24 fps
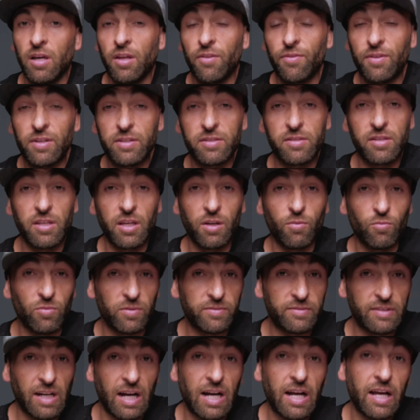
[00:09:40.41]
This thing will
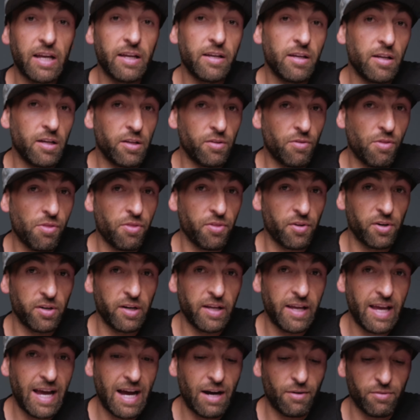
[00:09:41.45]
die in
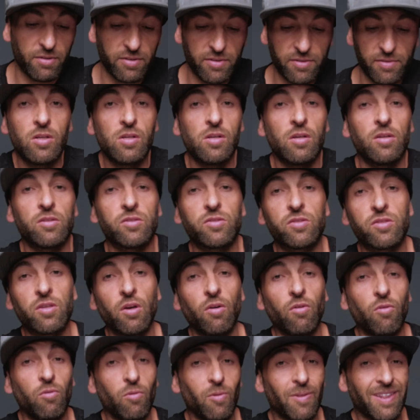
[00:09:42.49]
thirty hours.
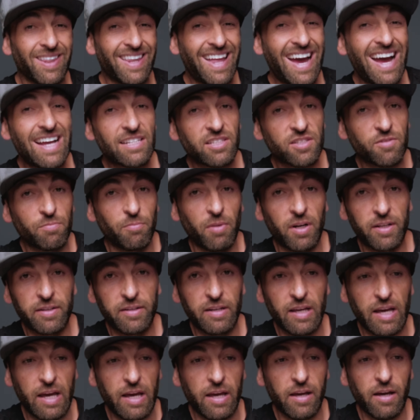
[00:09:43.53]
So last
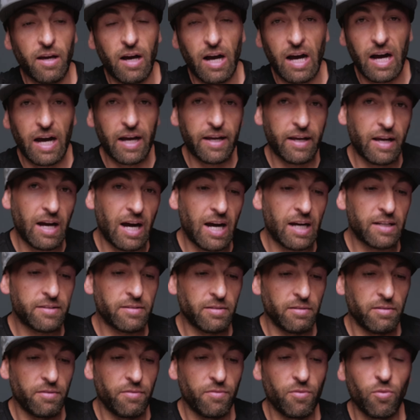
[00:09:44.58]
Monday, I got
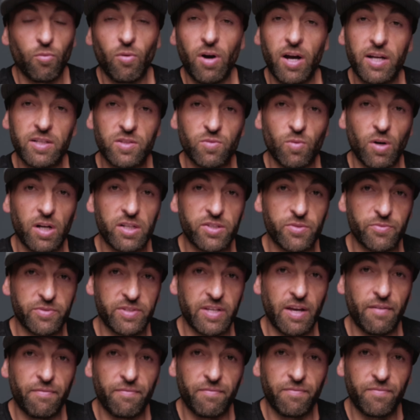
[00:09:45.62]
the Wyze Watch. It was
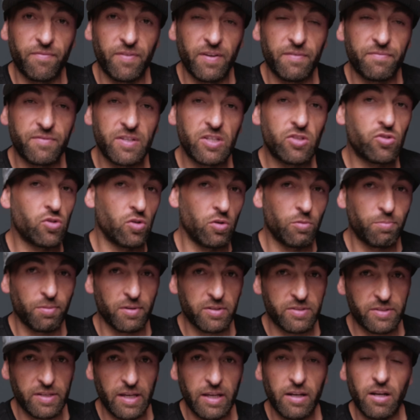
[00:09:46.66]
at fifty-two
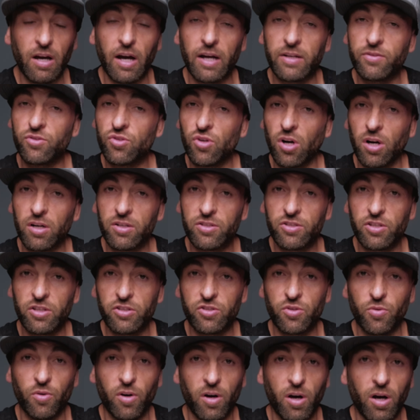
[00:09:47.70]
percent. I charged it
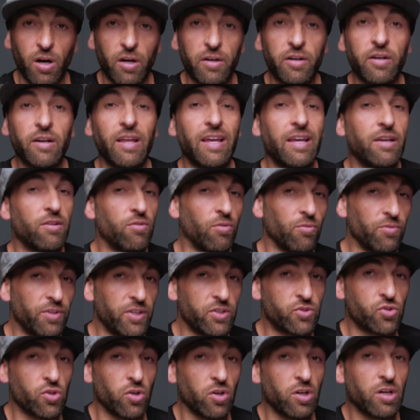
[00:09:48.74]
to one hundred. It only
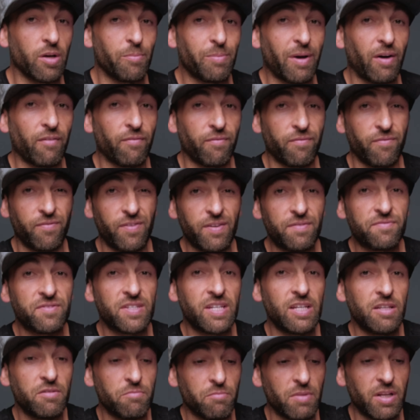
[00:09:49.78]
took about
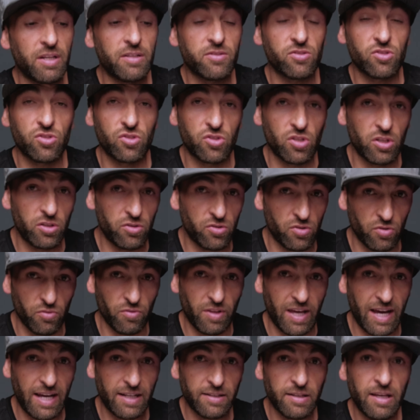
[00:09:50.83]
fifteen minutes to do
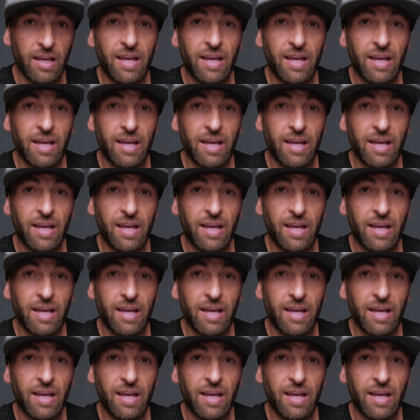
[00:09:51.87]
that,